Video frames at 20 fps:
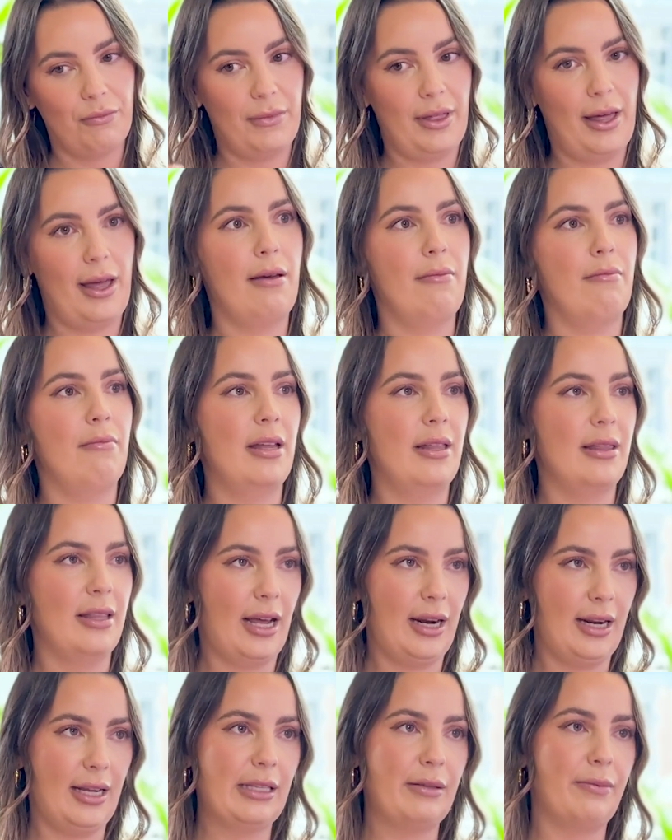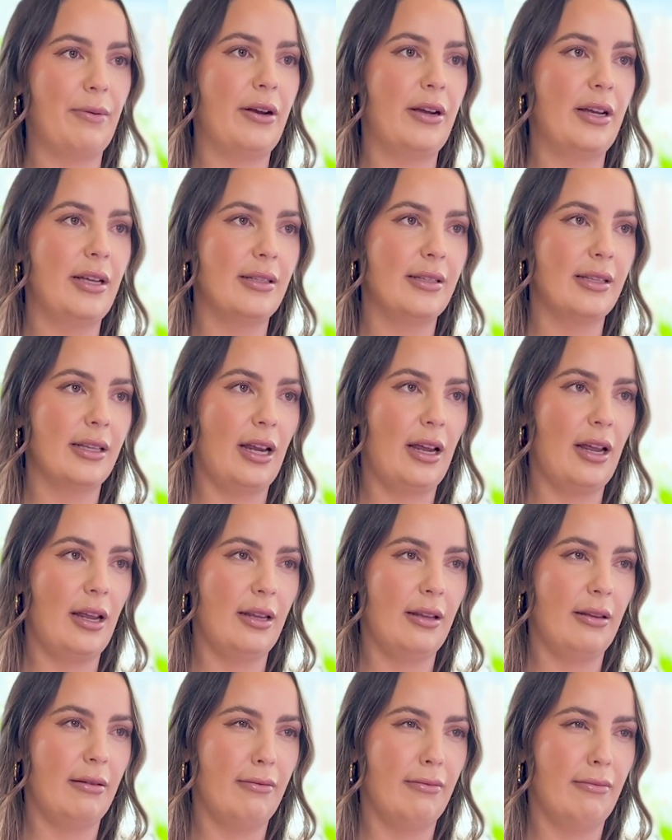them and that experience that
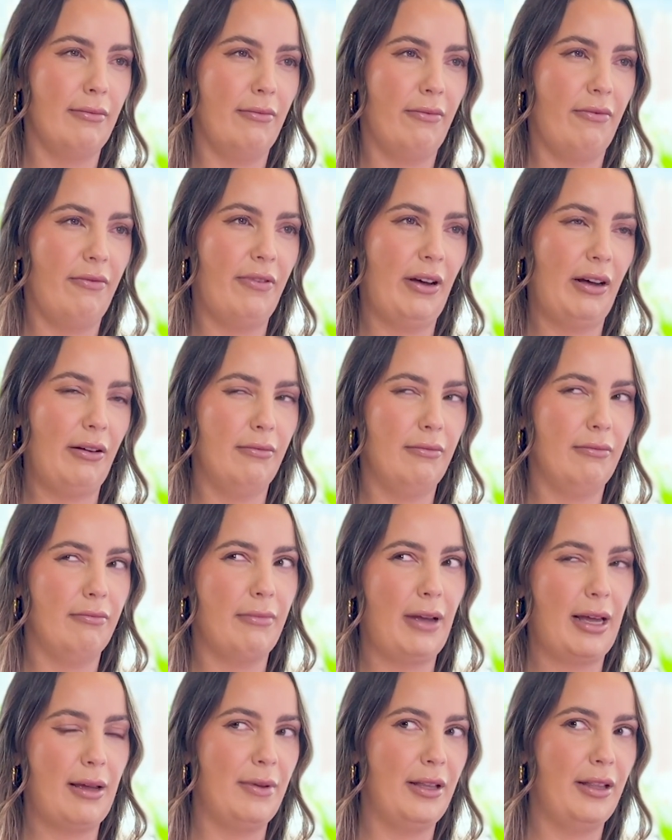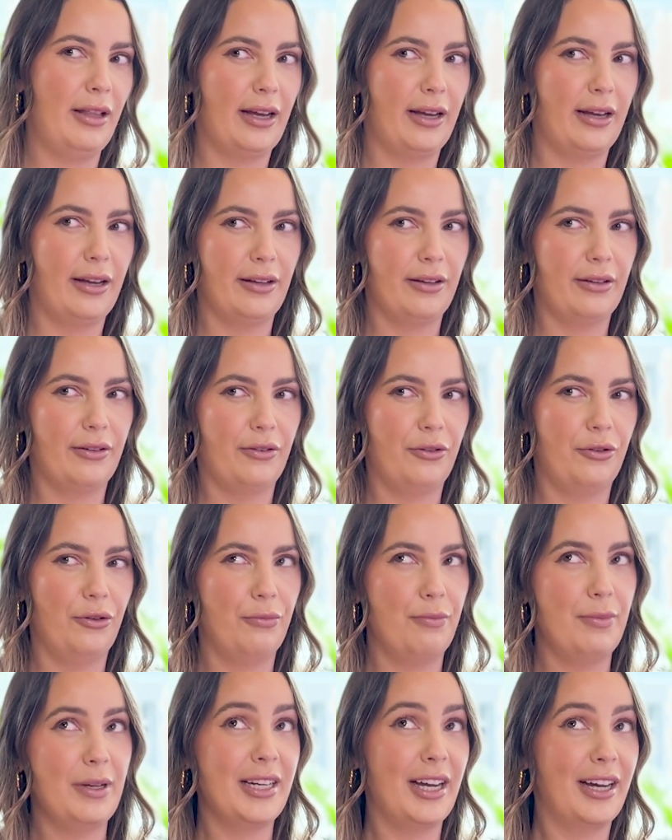I felt maybe like it
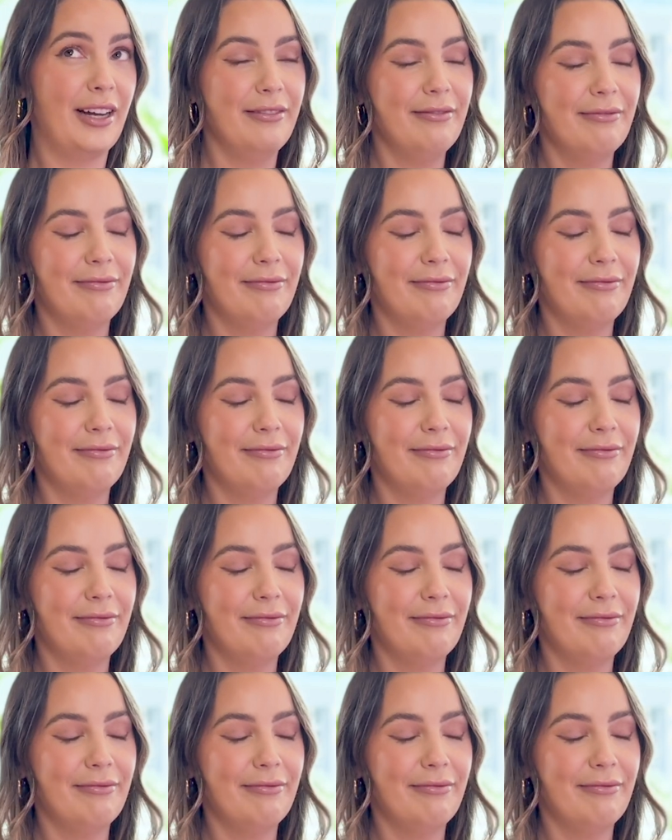could be done.